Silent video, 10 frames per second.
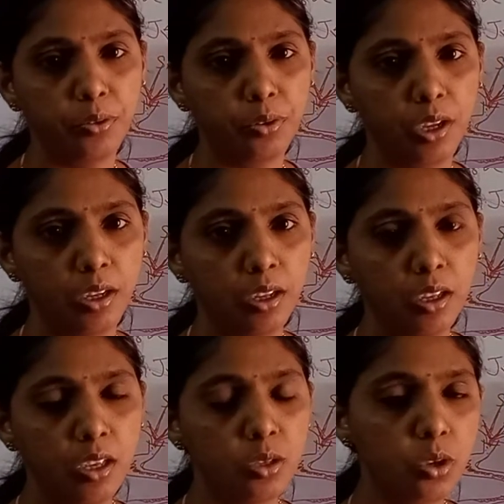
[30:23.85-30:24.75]
Okay,
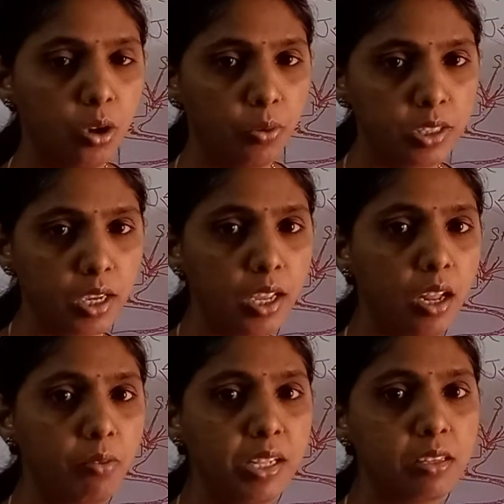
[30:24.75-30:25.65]
so once again
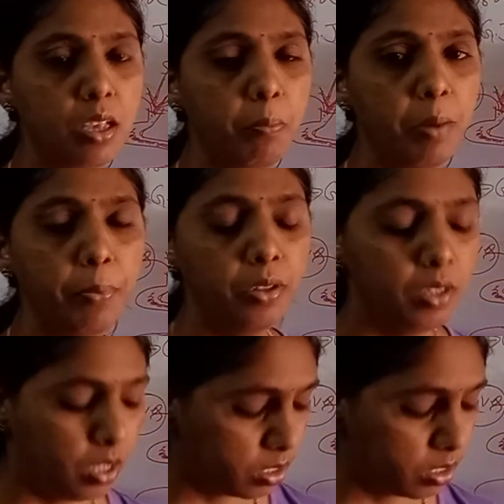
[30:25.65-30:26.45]
I will sum up.